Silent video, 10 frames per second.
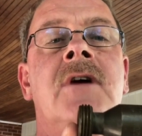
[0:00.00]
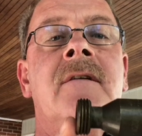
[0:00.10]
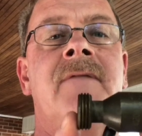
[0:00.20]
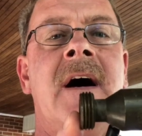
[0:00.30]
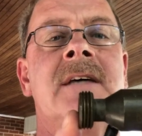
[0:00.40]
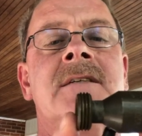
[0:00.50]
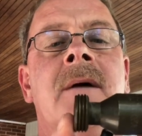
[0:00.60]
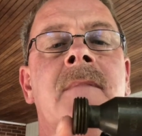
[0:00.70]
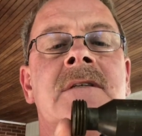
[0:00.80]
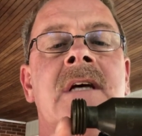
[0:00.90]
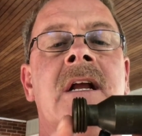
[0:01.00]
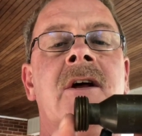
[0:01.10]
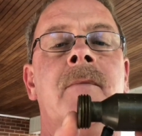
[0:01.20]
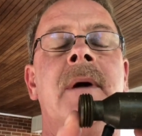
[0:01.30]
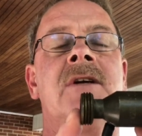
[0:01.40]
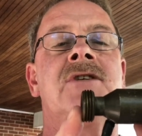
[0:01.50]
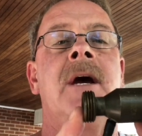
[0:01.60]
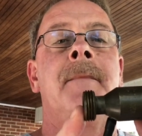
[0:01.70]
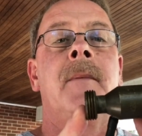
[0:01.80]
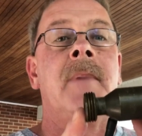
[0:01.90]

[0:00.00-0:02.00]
You can find some that's a little bit cheaper,